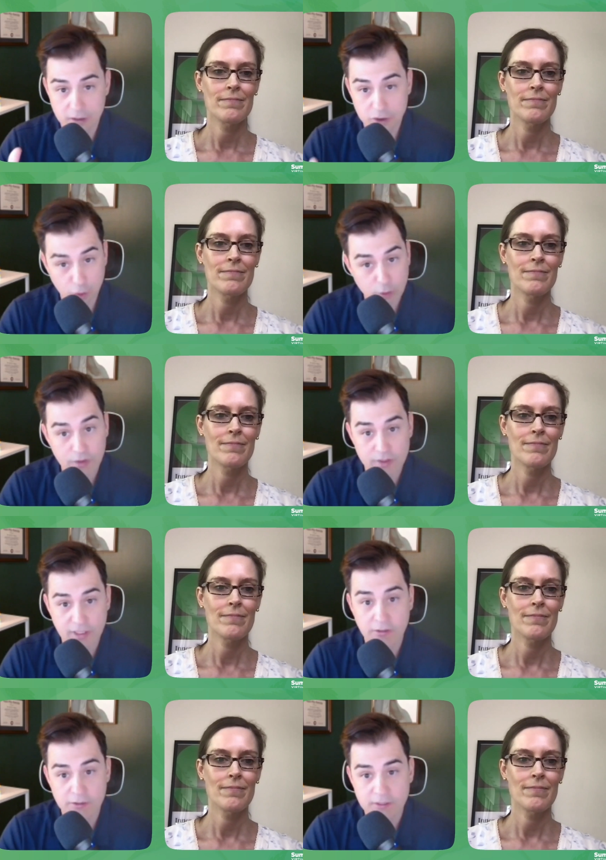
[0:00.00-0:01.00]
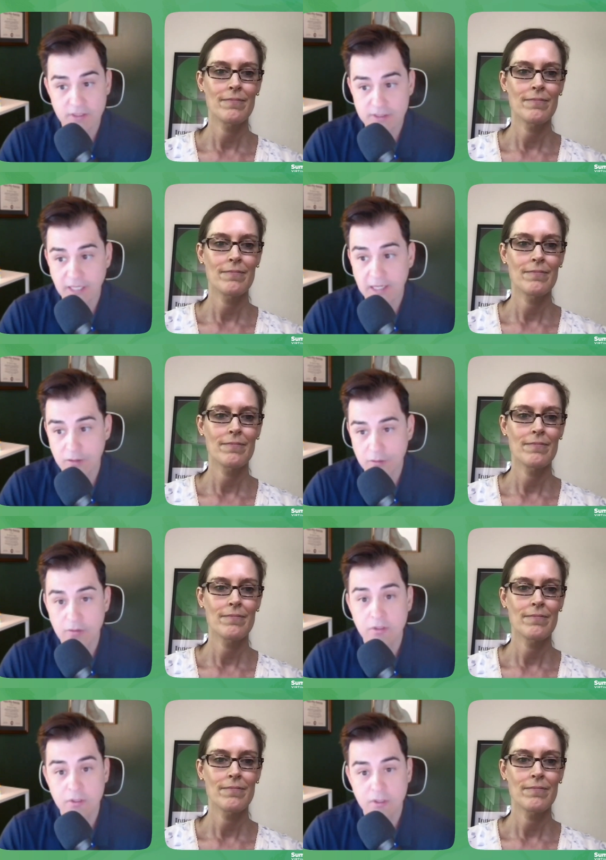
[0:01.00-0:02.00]
Speaker 1: shorter sales
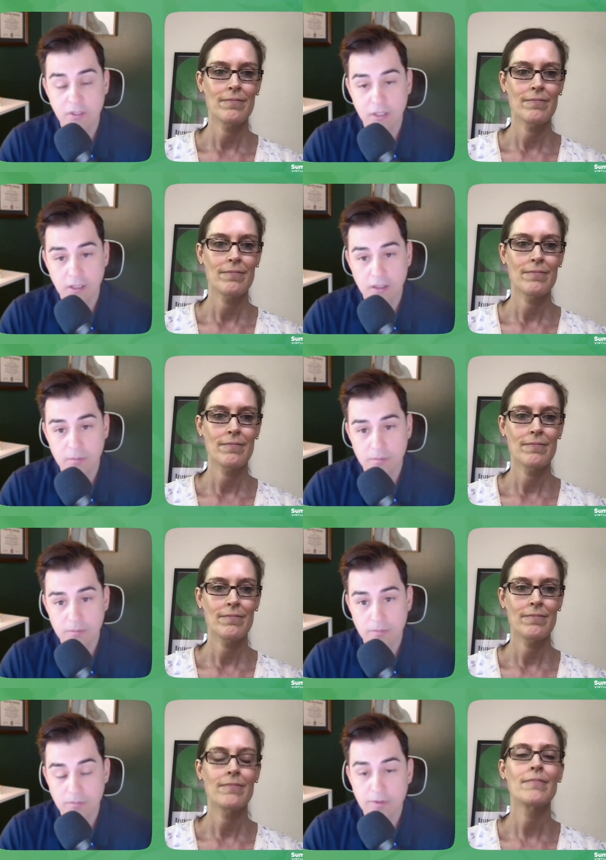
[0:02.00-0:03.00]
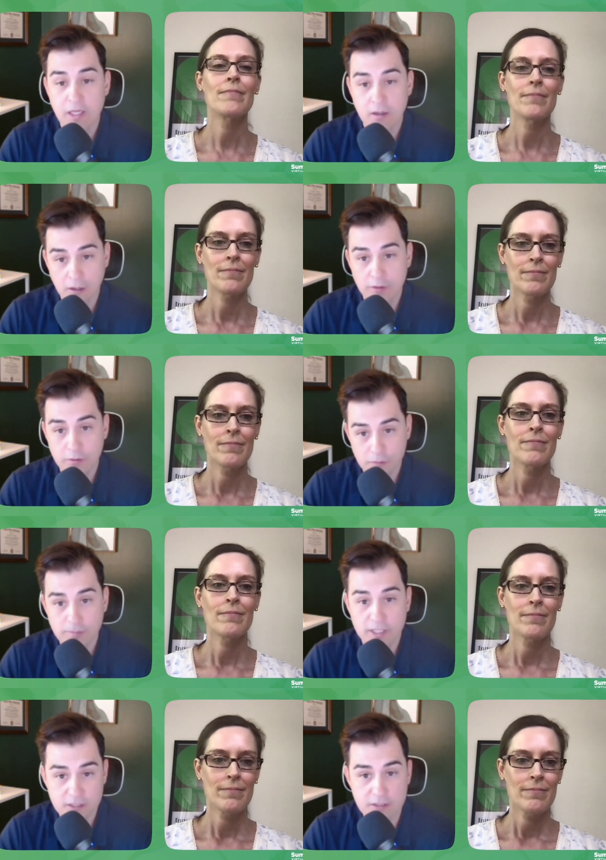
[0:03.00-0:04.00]
cycle um, than other
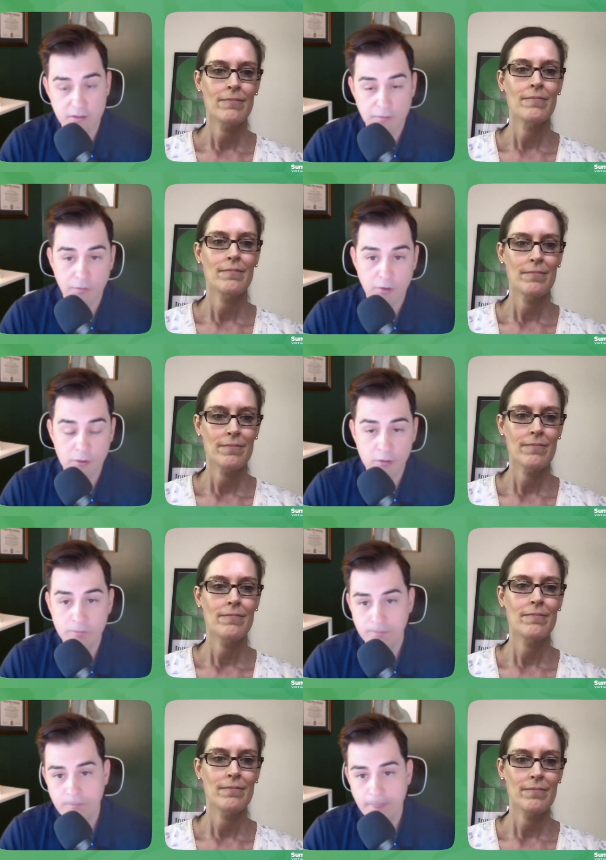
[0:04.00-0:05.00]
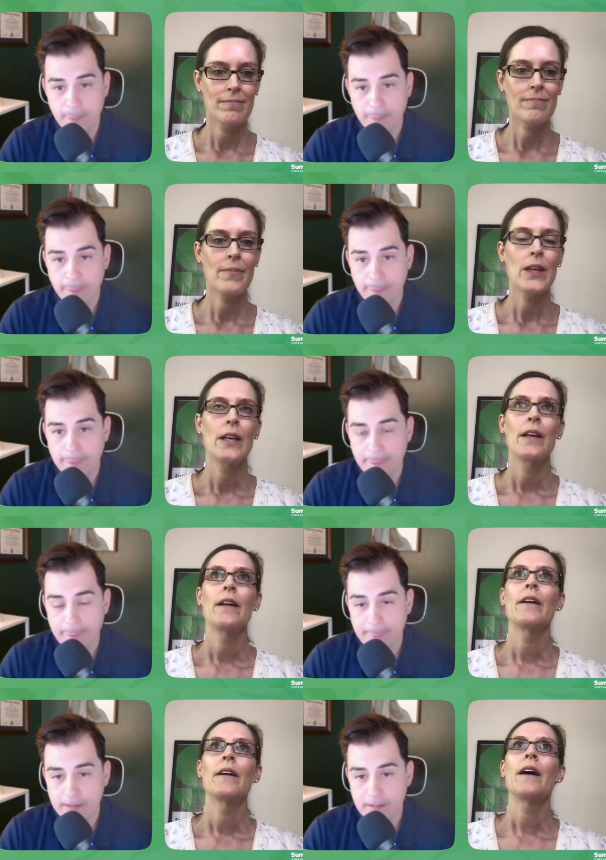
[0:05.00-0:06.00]
pieces of the vertical?
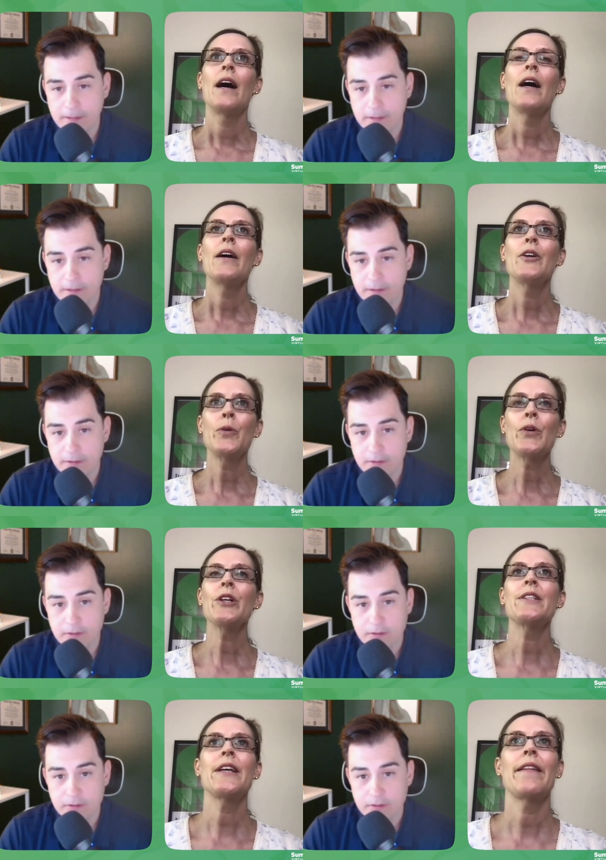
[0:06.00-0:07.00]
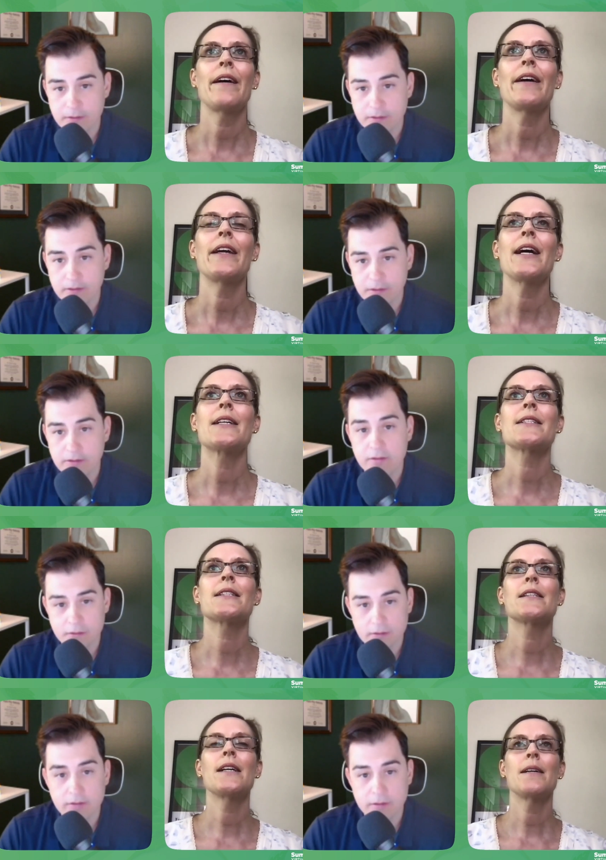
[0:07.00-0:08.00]
Speaker 2: Uh, you could say that, yes,
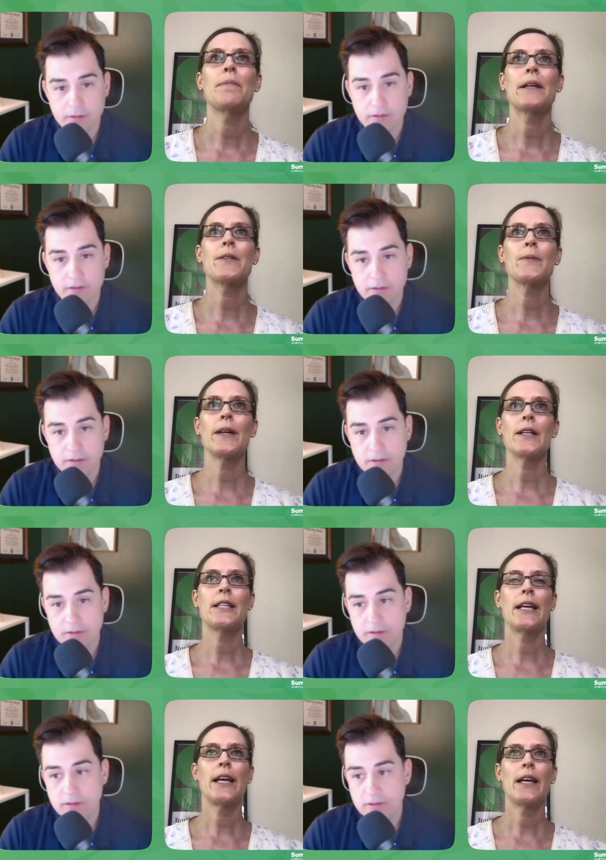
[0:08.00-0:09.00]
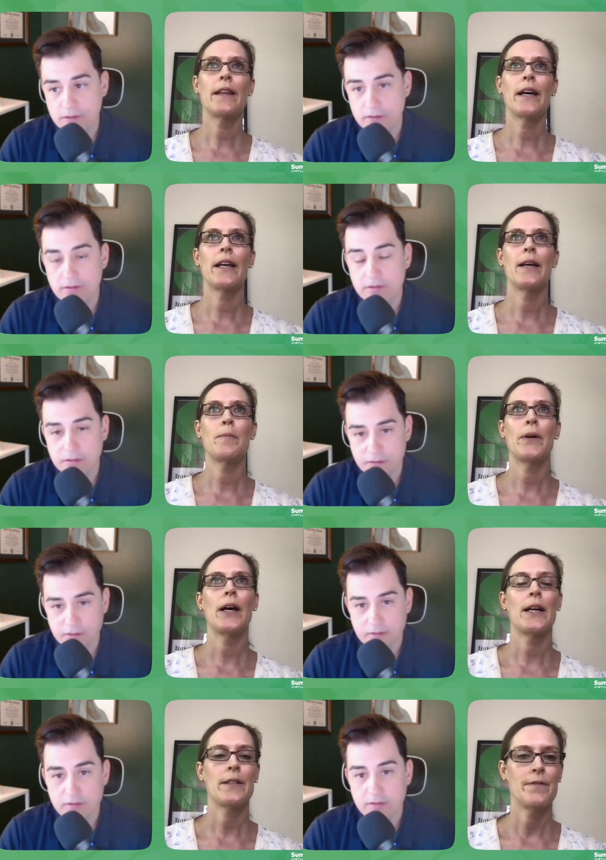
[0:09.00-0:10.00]
uh, because we are taking that end
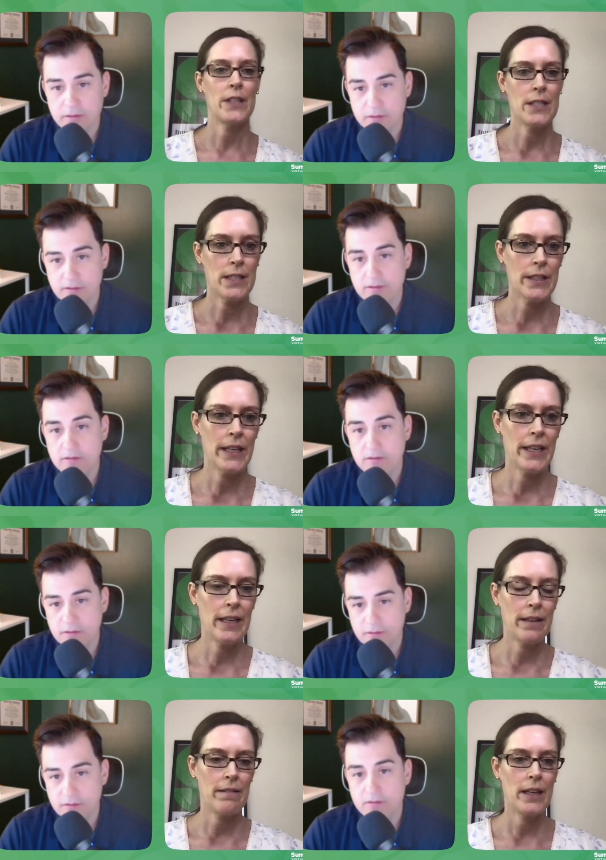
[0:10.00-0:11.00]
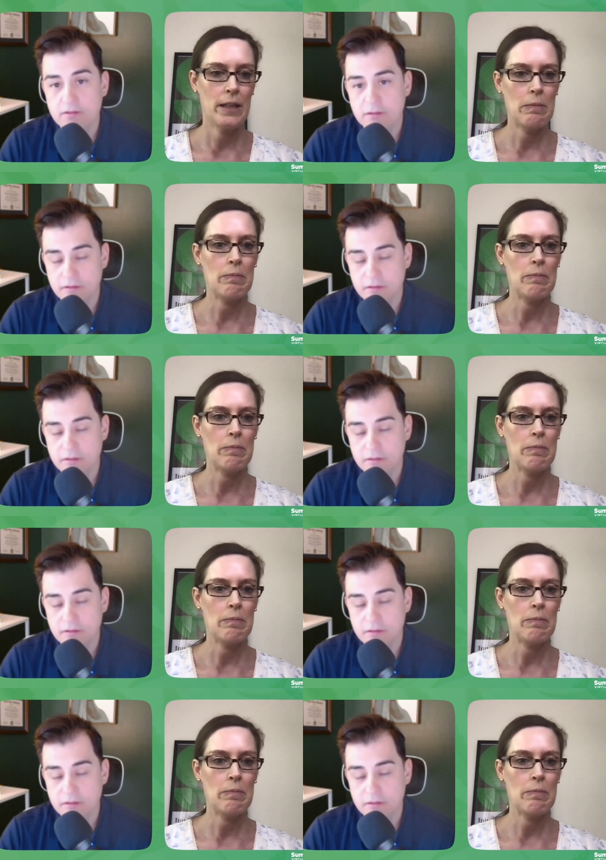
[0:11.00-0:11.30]
product of distillate and and